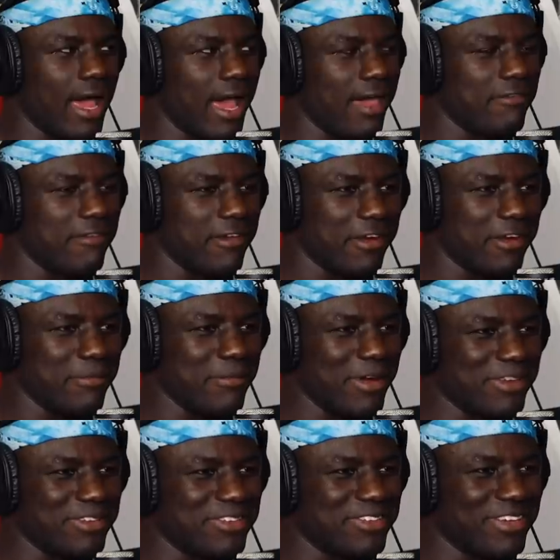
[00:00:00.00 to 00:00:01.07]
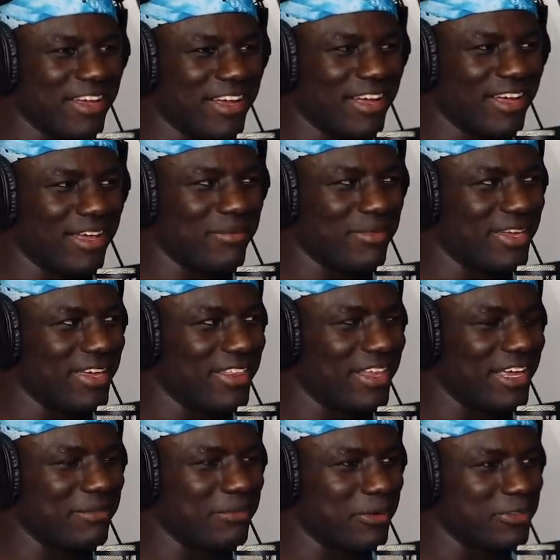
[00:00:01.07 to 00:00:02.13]
I very much uh, am an
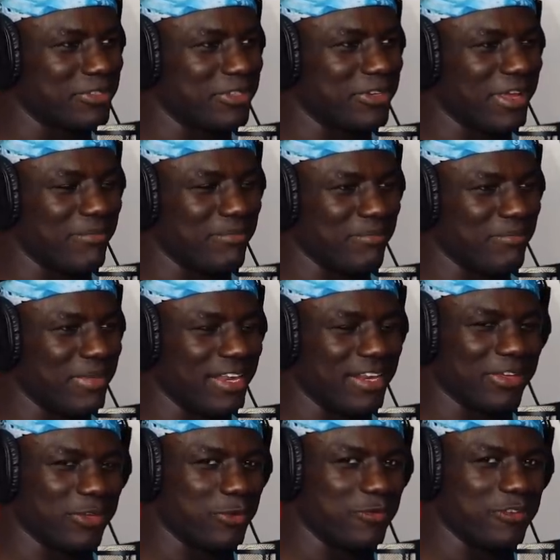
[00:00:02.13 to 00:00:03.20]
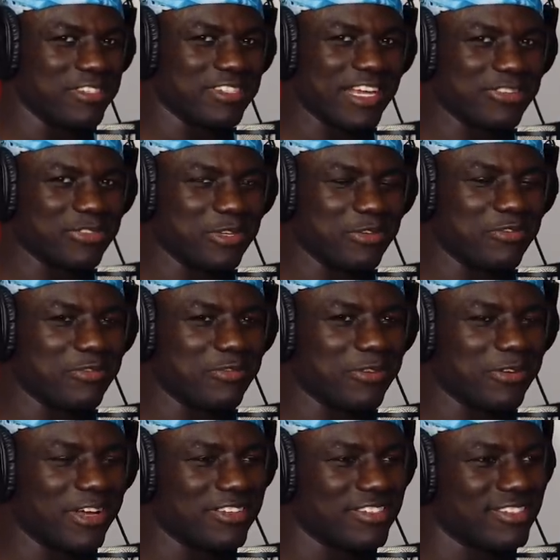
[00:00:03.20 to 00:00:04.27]
inline person. I've made a goofy schedule even
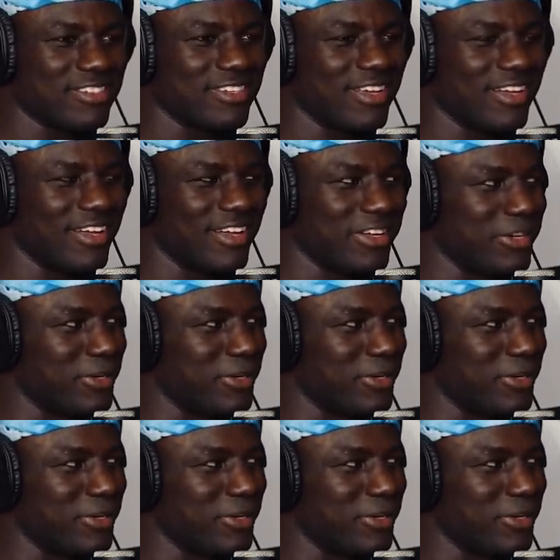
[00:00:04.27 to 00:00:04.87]
for us uh,